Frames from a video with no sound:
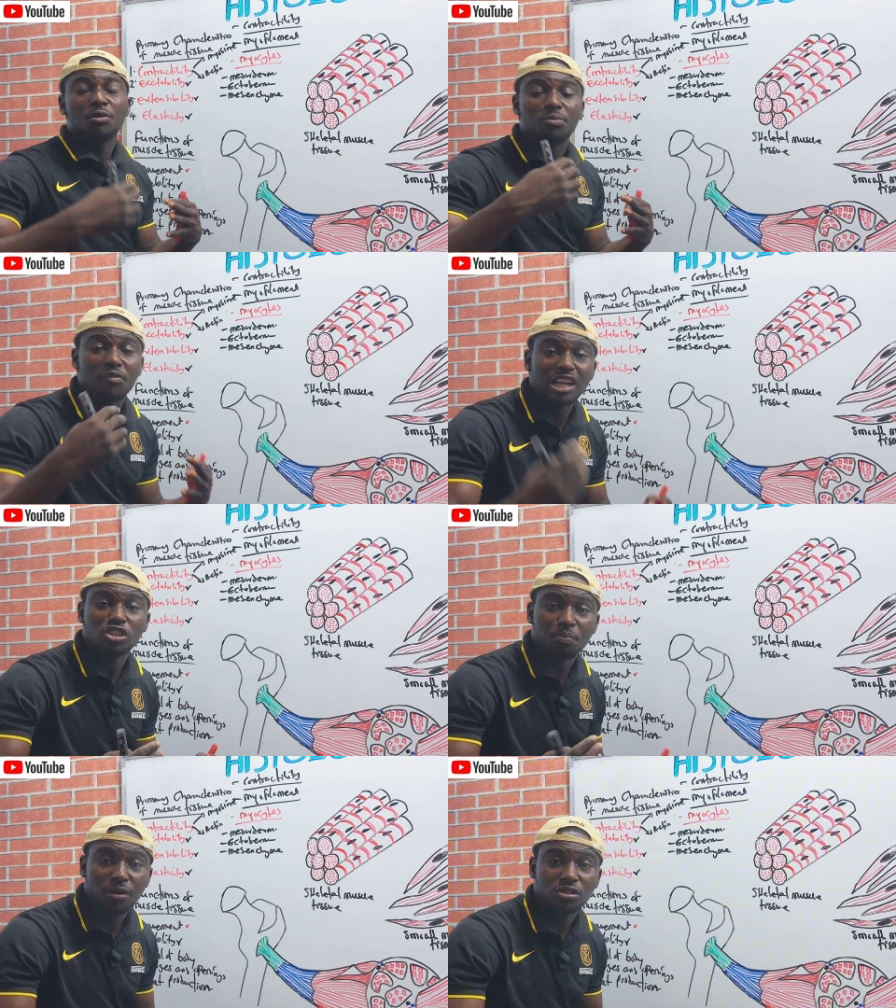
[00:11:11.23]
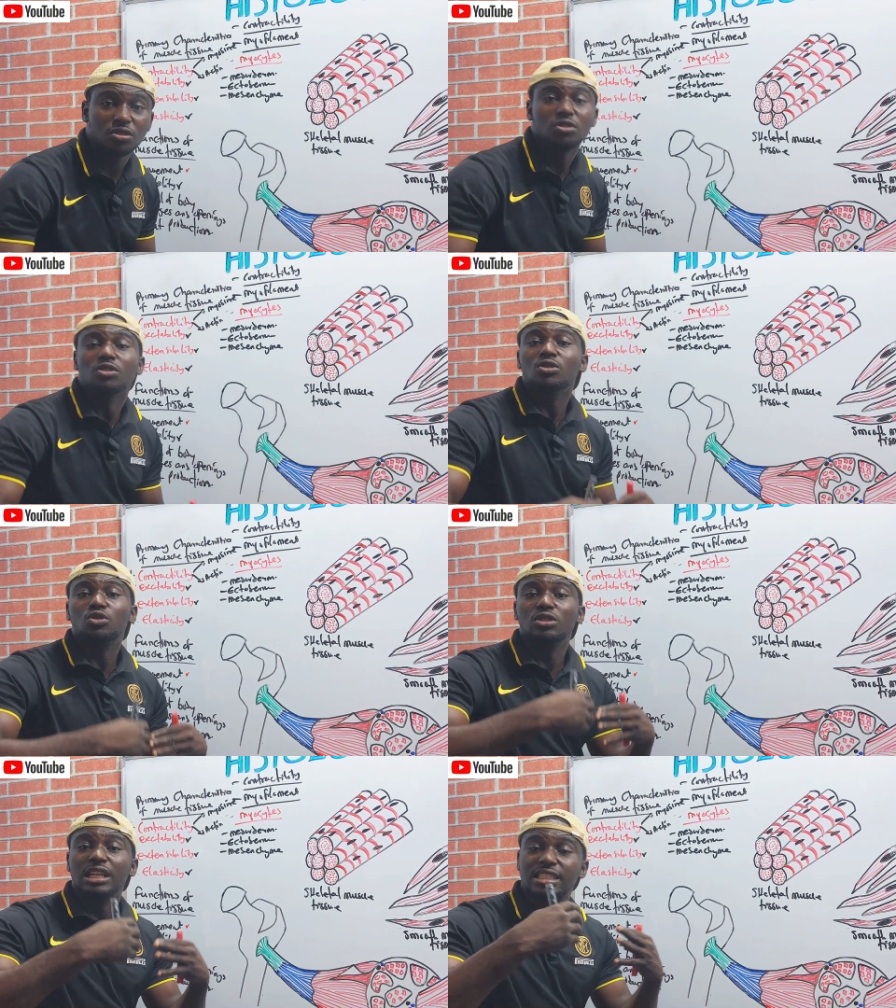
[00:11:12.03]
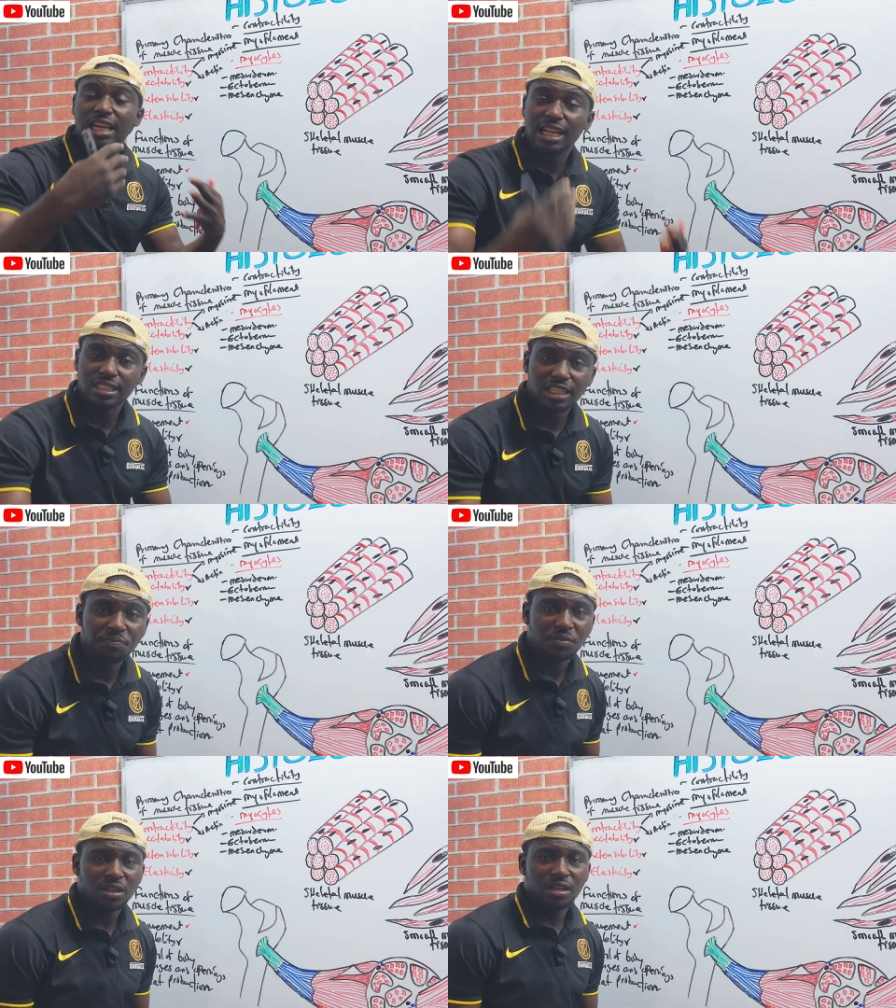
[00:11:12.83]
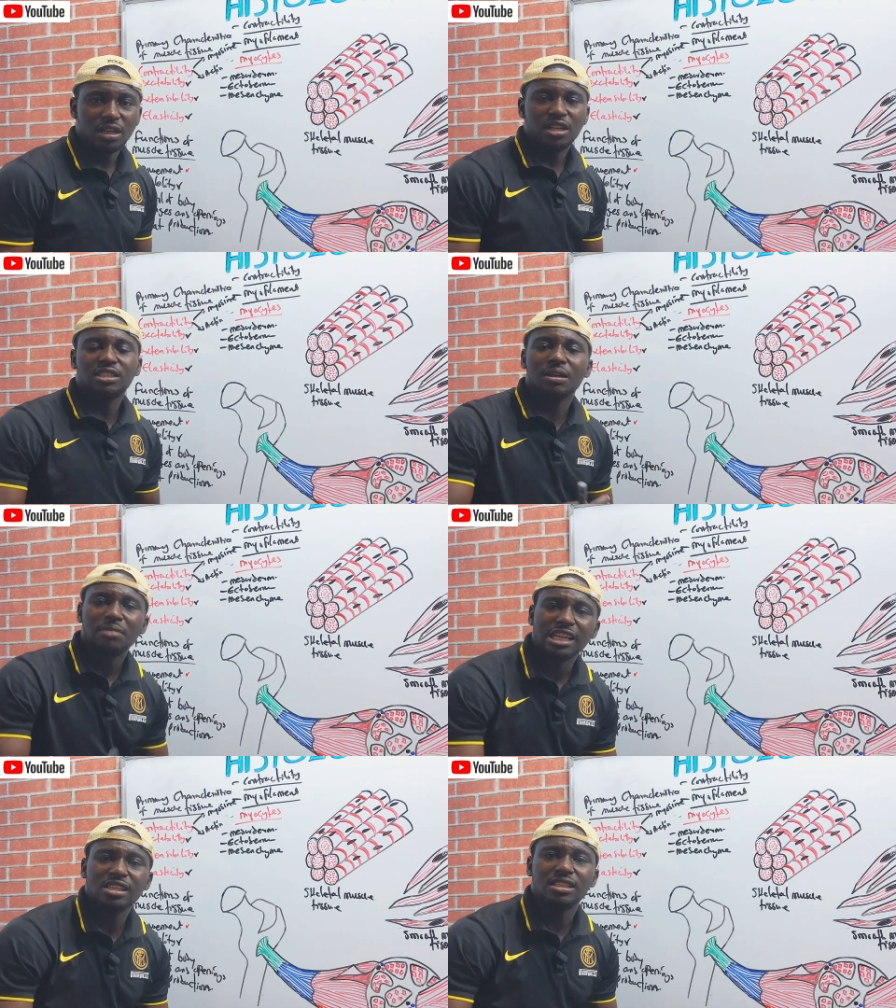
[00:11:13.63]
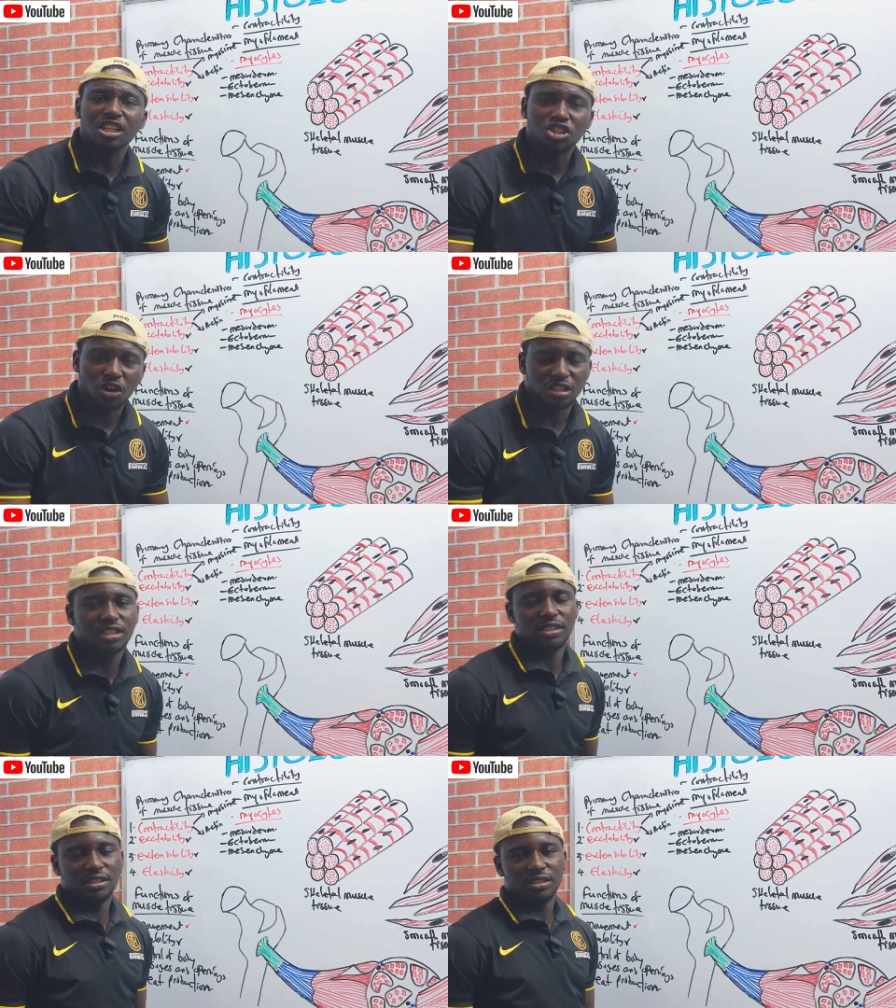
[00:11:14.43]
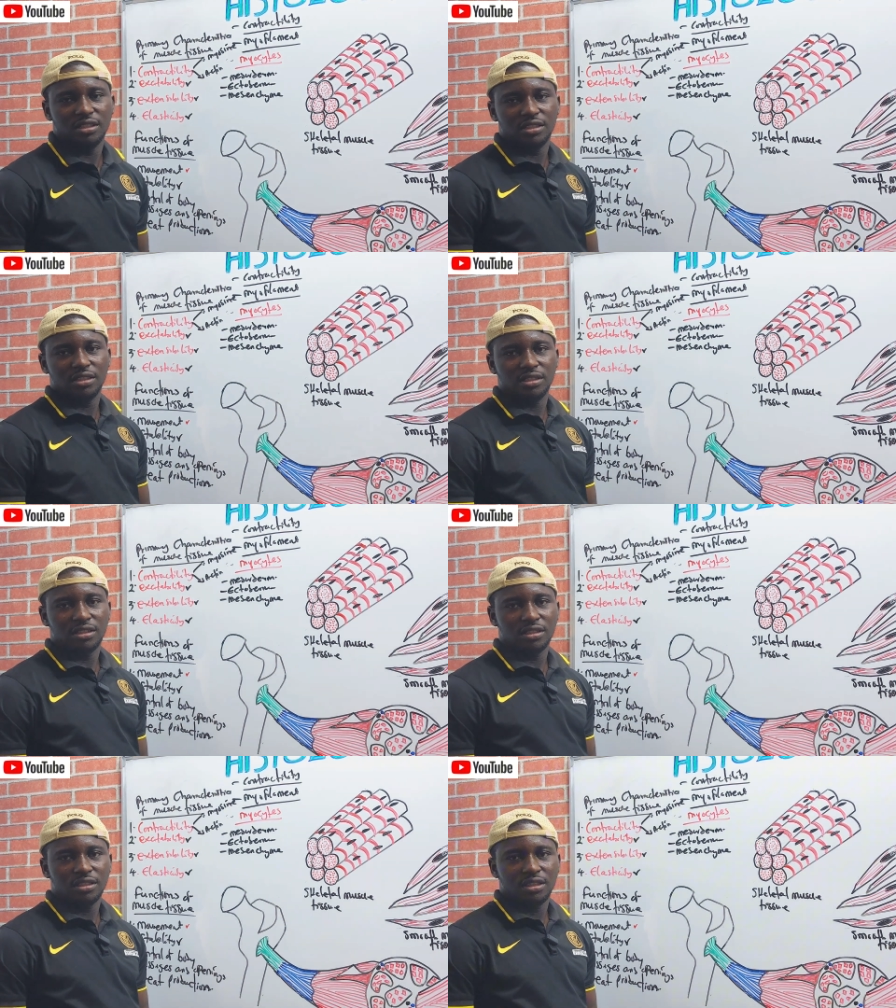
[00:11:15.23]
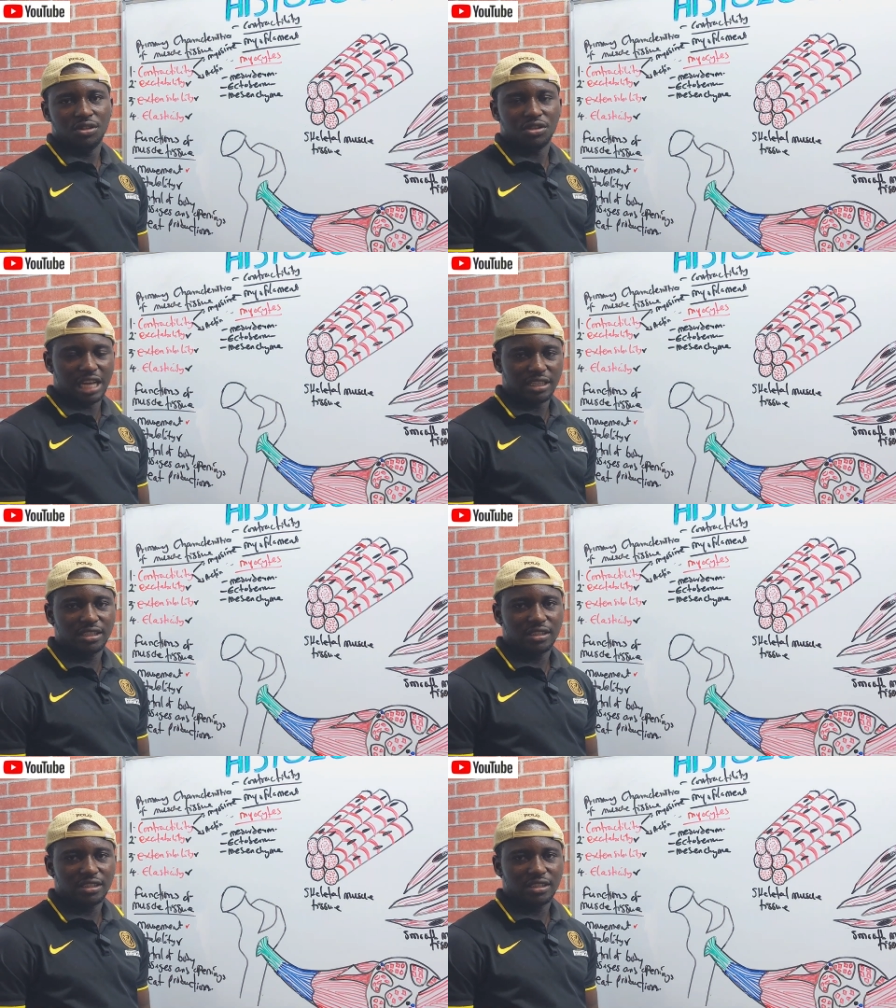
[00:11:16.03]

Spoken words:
Provides support to the skeleton. It stabilizes the joint. You get?